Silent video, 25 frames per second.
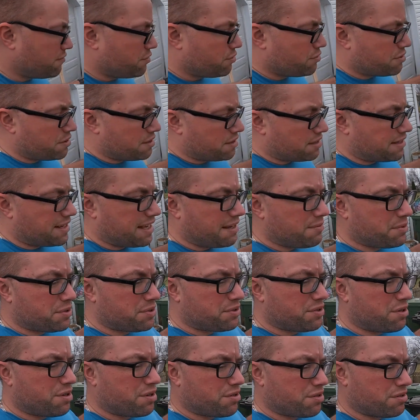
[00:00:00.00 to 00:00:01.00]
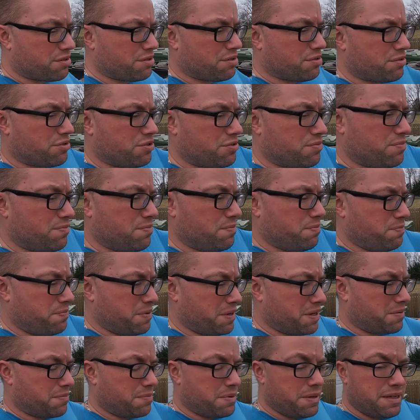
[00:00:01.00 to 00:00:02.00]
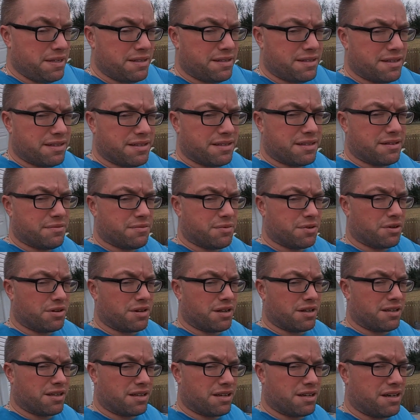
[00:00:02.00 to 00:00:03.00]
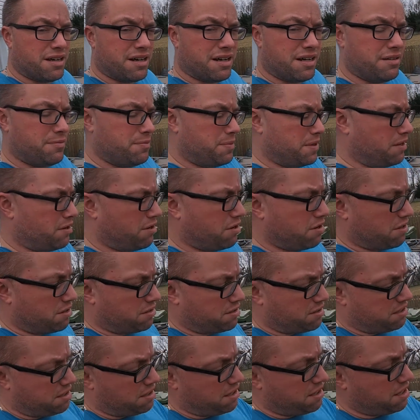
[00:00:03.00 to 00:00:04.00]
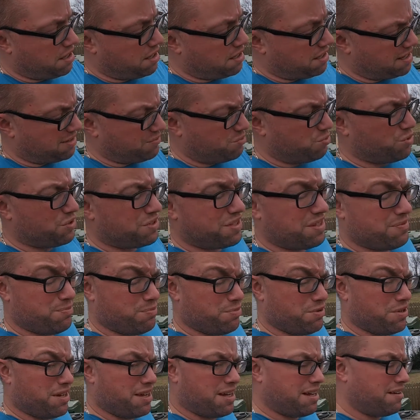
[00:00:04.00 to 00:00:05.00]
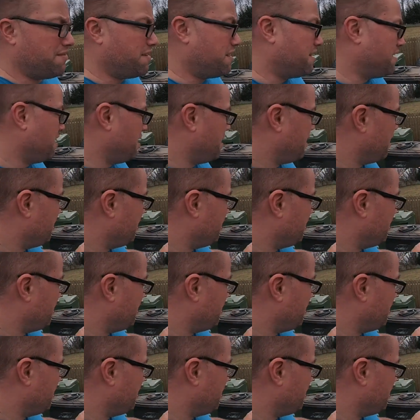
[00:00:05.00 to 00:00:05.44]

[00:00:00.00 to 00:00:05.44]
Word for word: of using the table saw because they're big pieces that we're going to have to cut, it'd be hard to. This wood's pretty heavy,